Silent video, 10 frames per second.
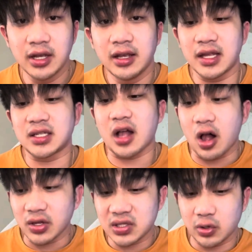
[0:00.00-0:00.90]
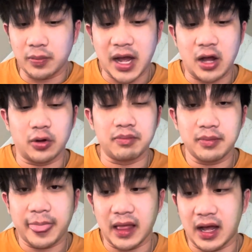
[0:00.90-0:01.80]
It's also about
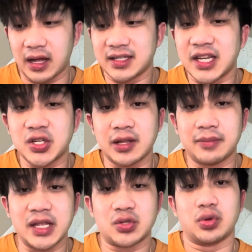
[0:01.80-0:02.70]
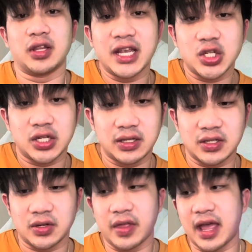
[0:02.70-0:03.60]
teaching them these relations
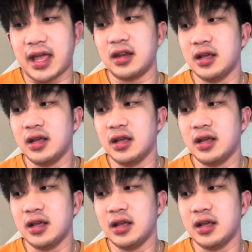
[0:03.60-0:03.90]
so that